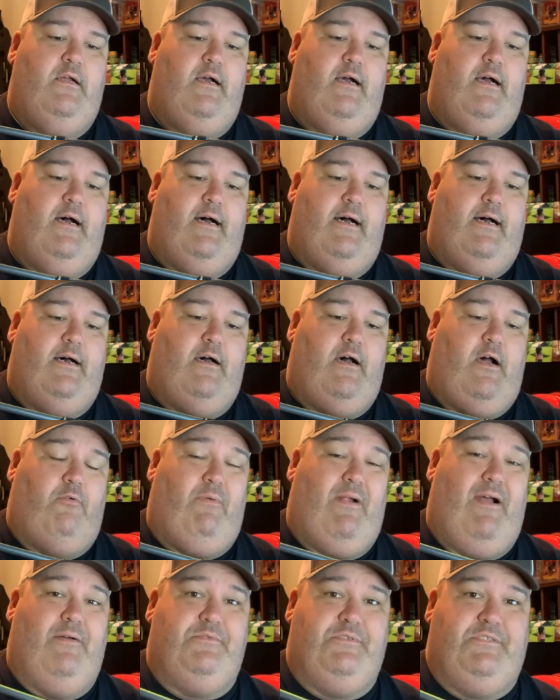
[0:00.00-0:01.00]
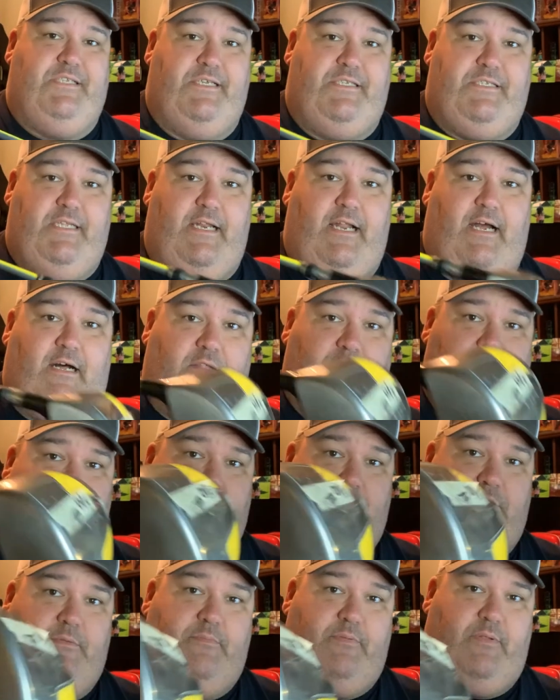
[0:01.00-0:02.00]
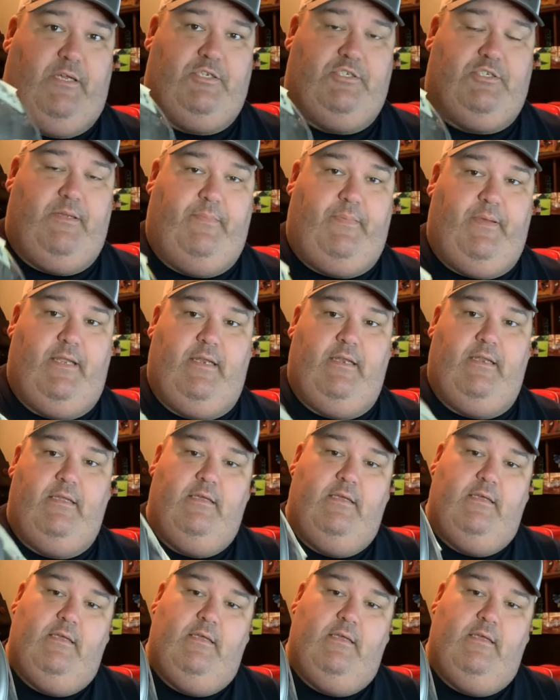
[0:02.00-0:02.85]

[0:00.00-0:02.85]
uh, around $60 plus shipping.